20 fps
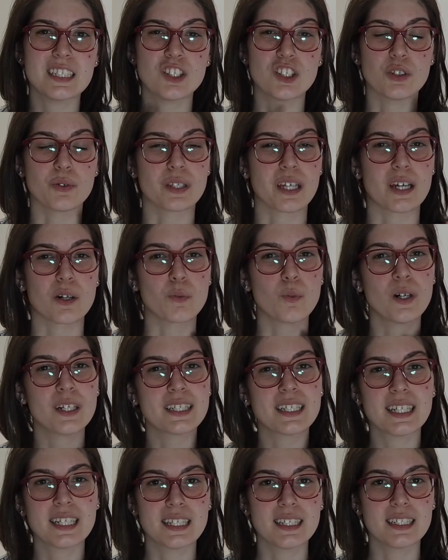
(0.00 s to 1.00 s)
She only had 1
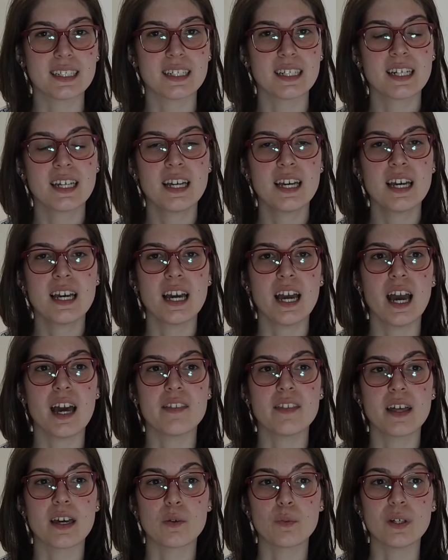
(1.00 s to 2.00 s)
kitten,
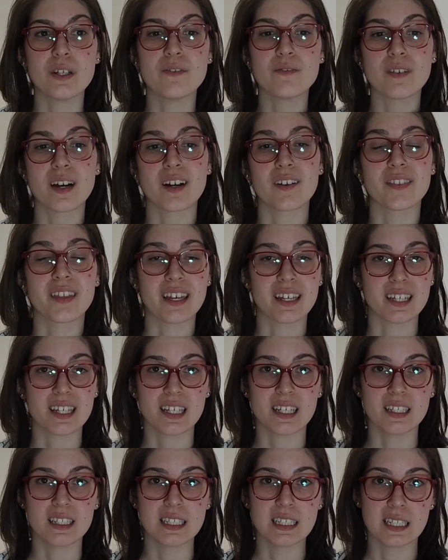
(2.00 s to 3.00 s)
and then we found that
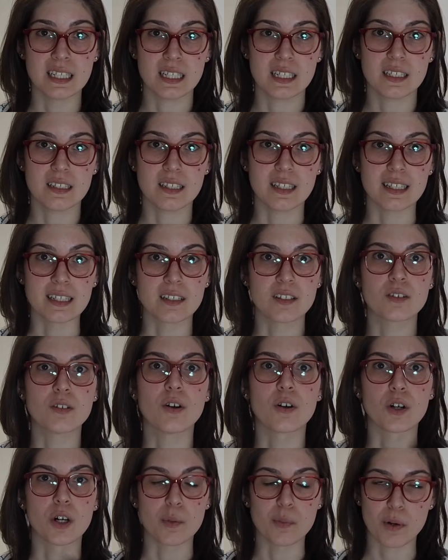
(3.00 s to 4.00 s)
kitten like
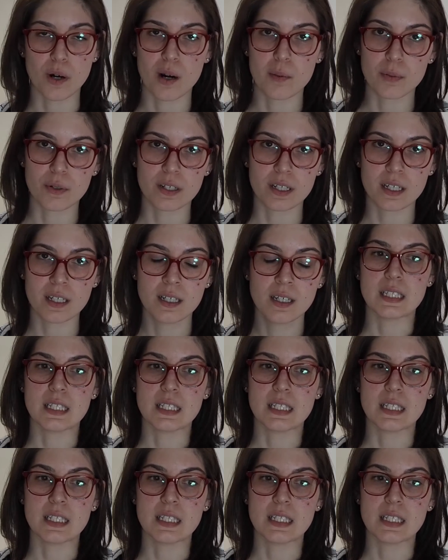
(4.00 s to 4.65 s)
on our property.